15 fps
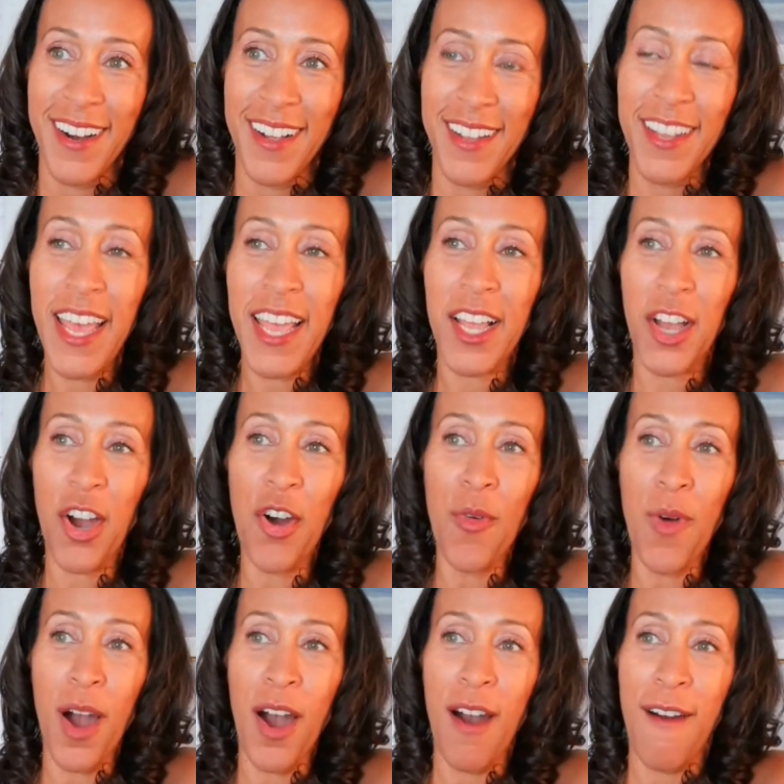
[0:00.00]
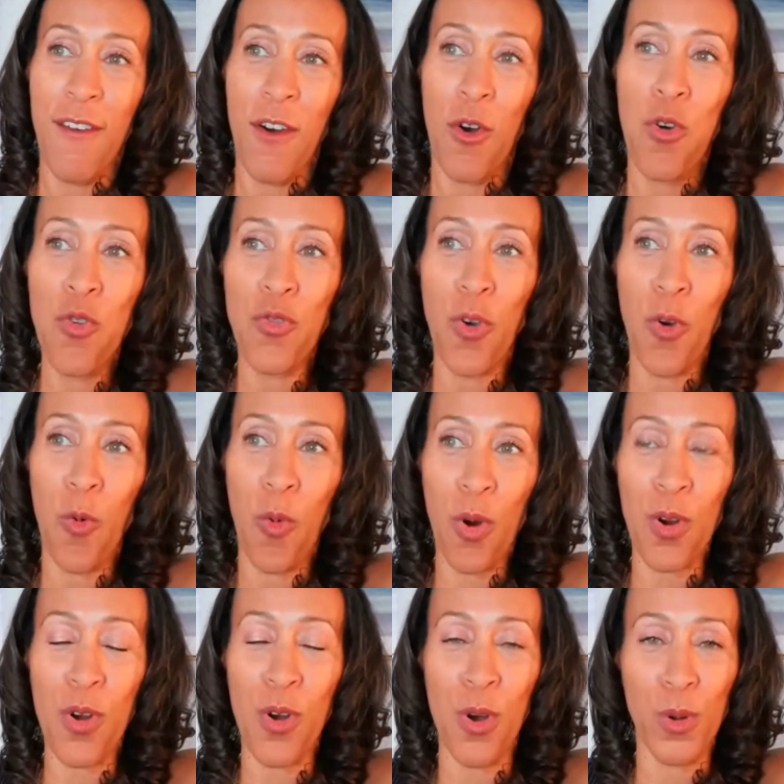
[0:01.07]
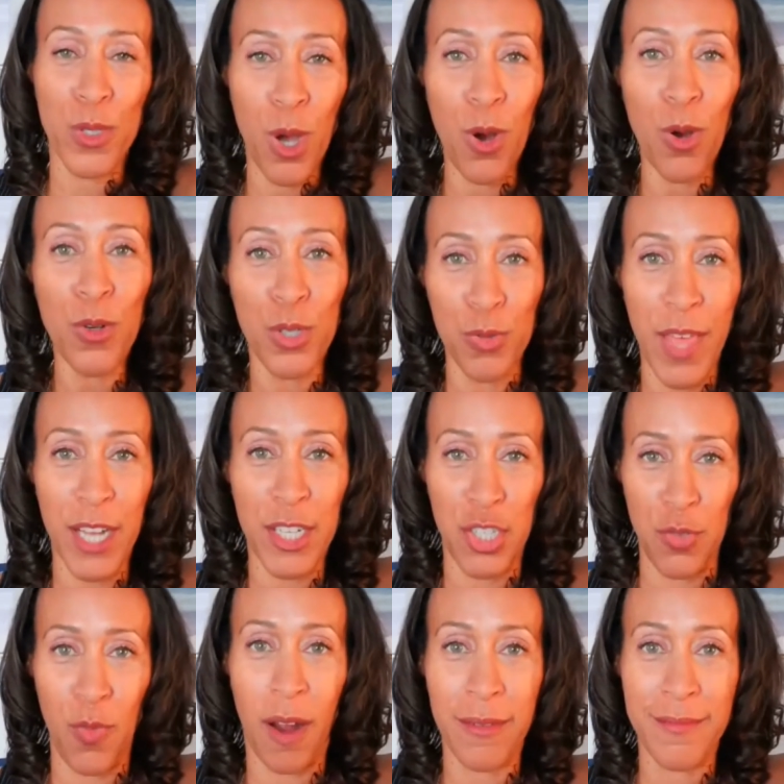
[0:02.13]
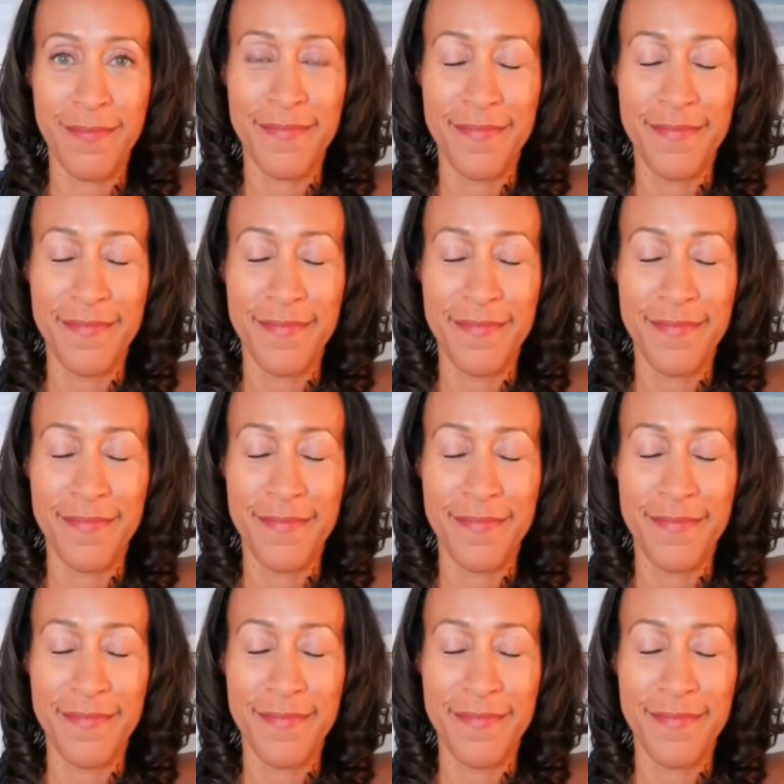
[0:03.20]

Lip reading: let go of who the world told you that you are,